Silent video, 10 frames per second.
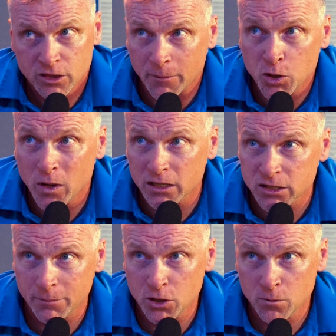
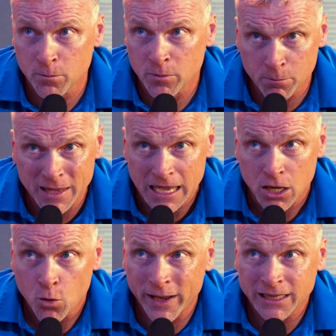
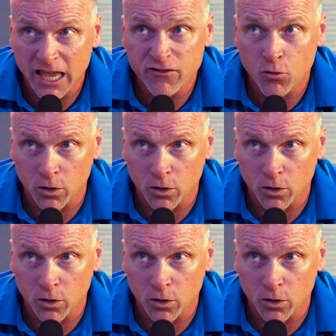WLWB, when life